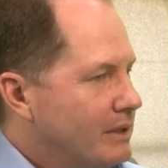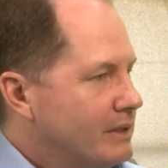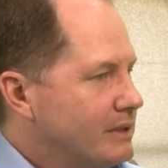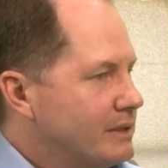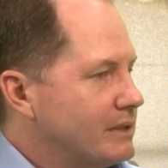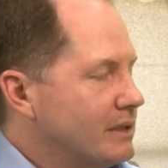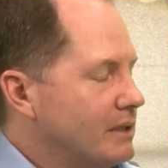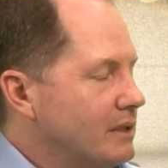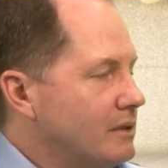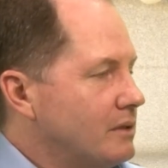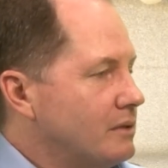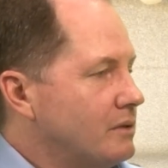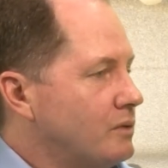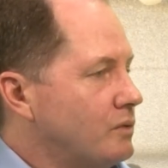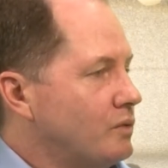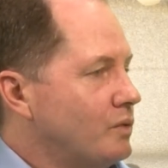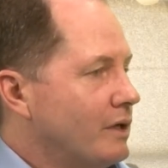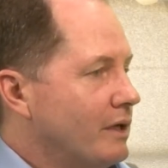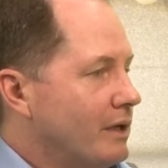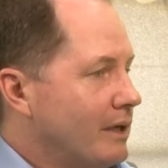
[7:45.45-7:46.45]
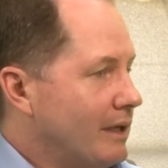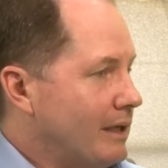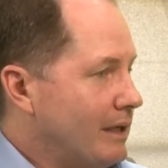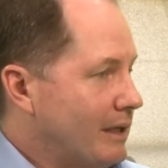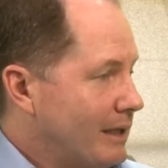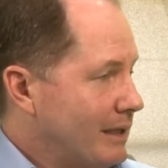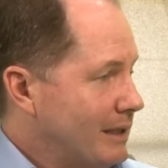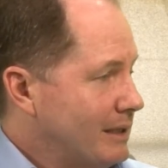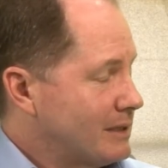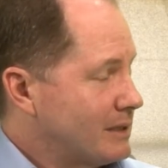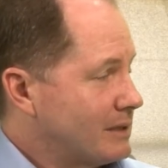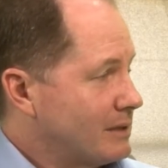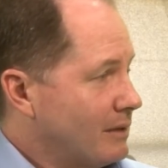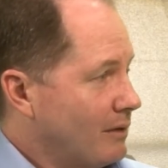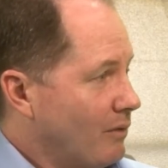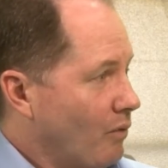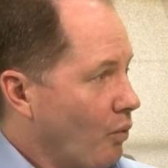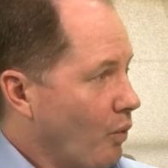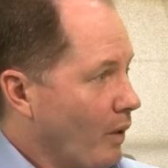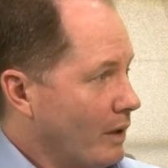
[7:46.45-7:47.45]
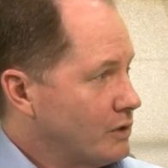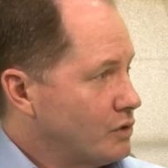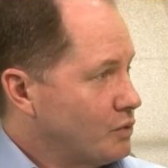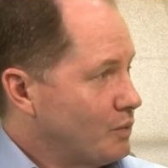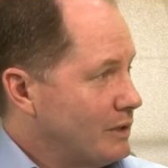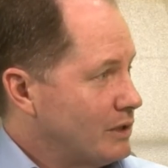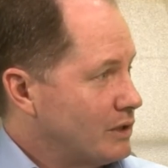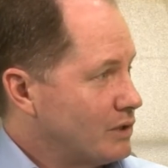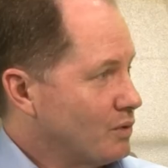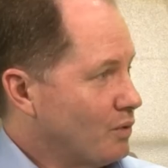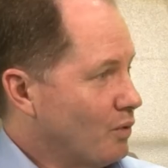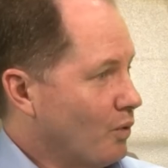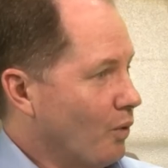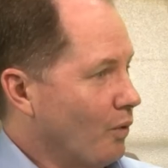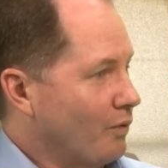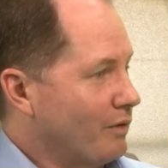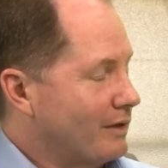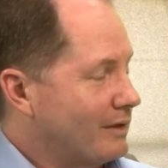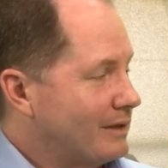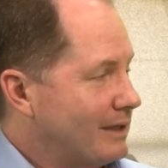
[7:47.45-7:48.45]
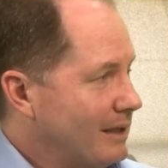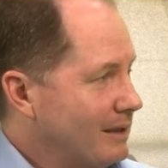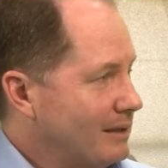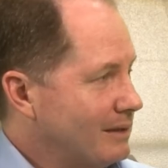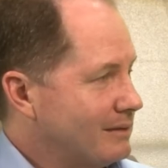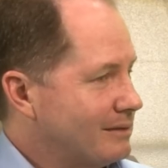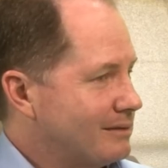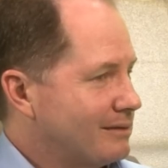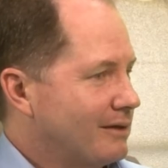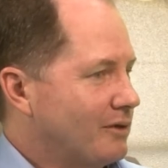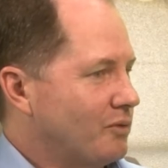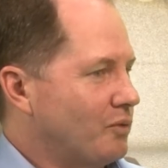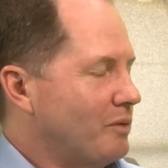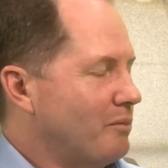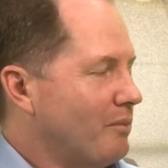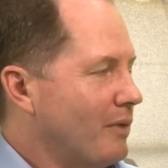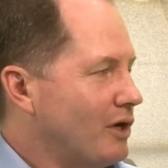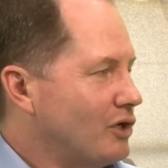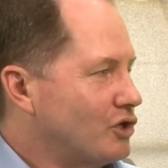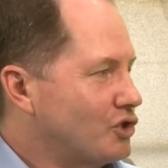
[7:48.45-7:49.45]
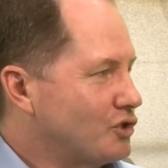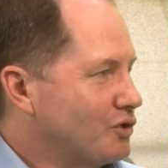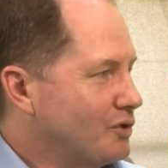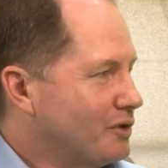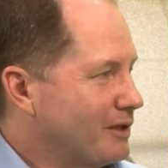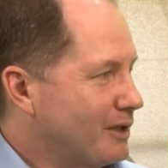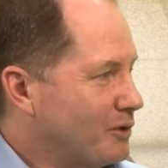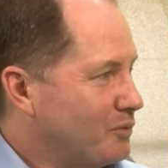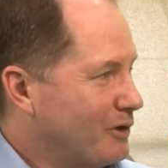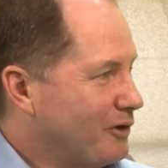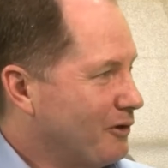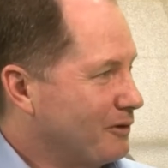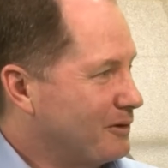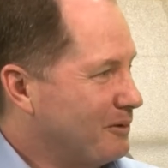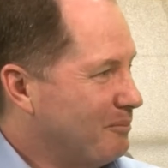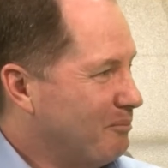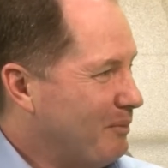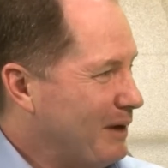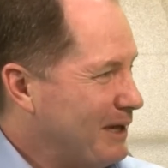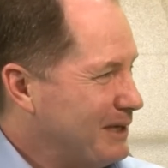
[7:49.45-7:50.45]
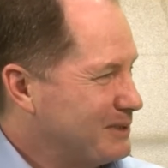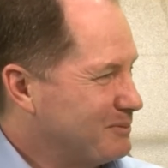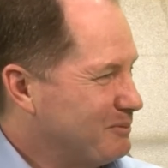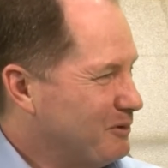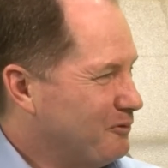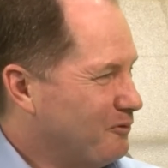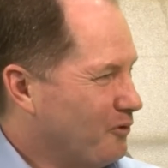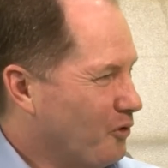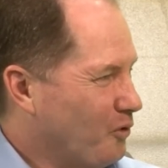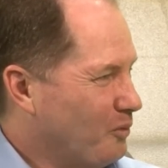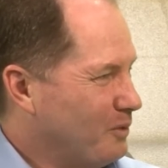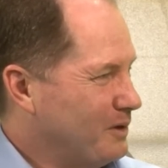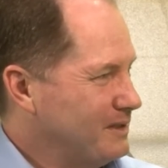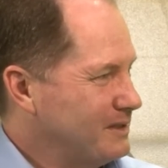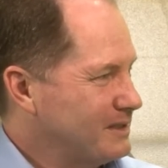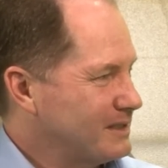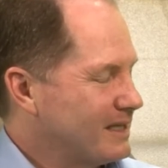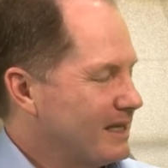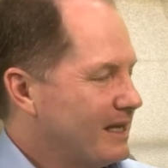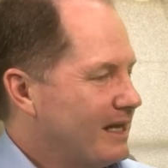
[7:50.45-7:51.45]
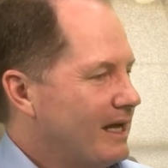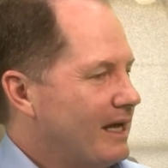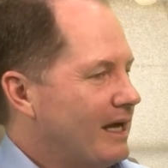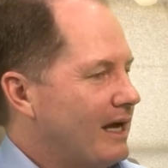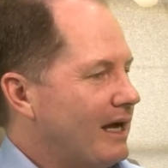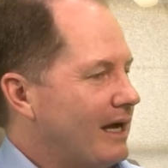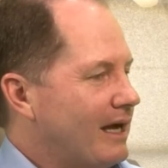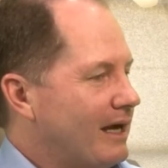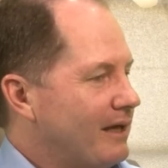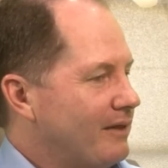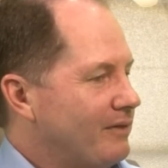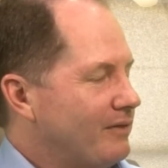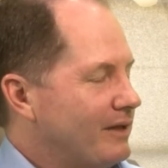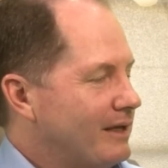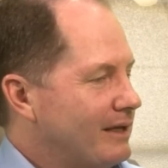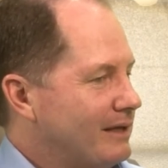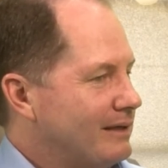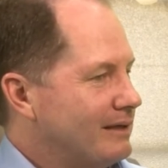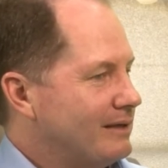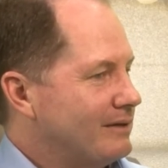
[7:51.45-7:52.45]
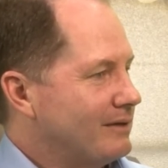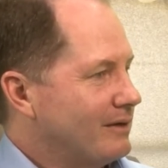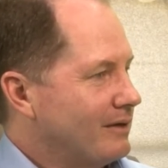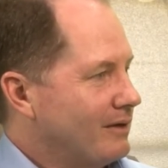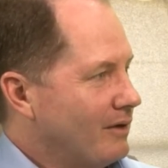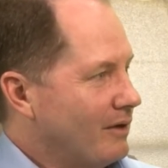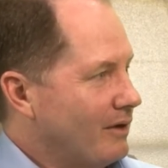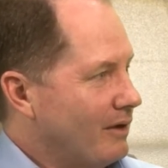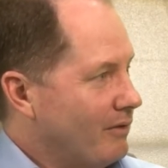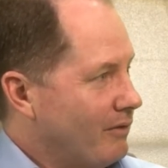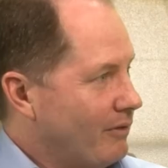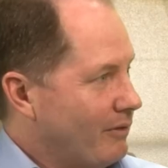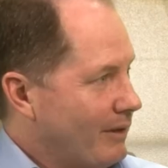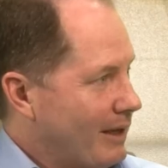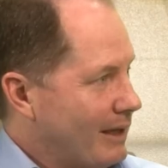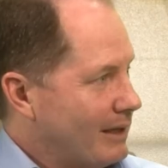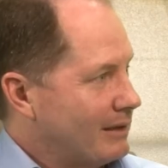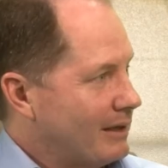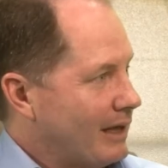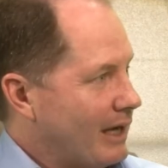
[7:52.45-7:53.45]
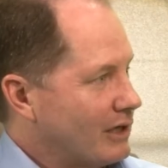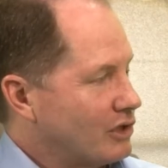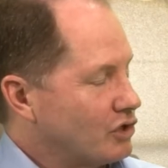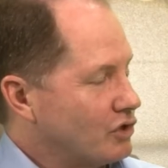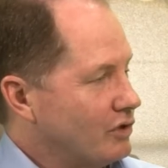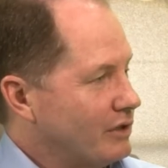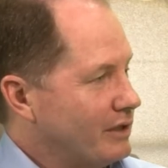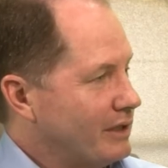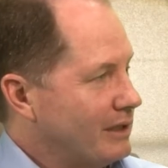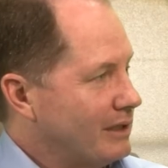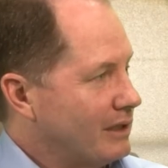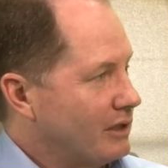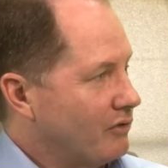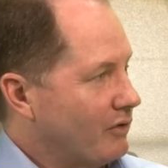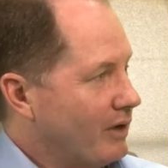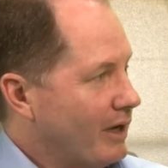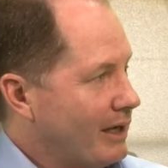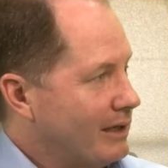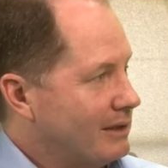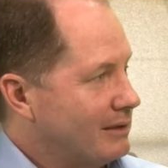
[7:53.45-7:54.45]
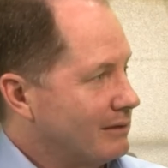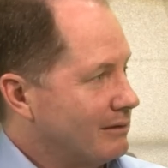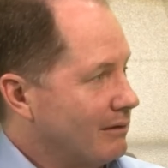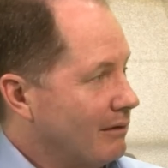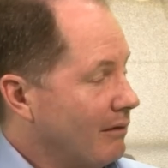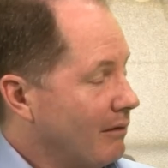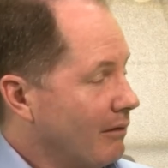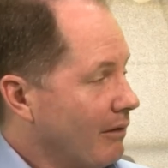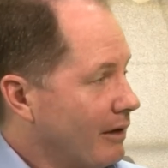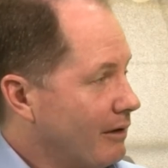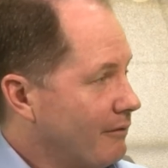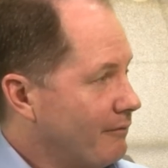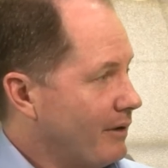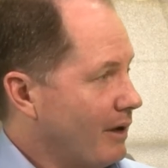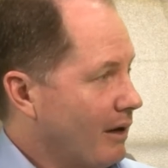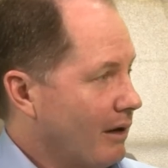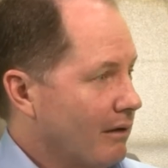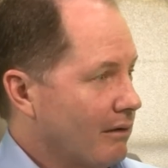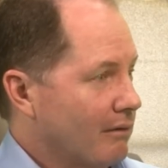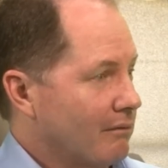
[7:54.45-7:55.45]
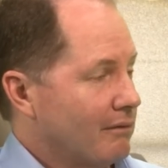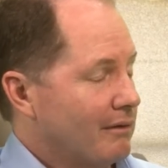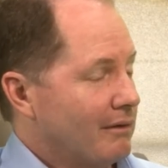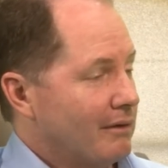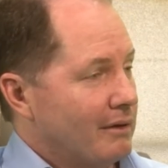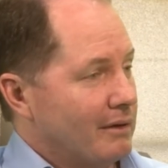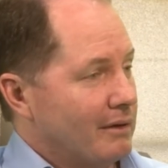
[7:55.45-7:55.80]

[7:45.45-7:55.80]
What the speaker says: So yes, once we saw all the talent, we made sure that we got the best performers, and then that actually created a lot of our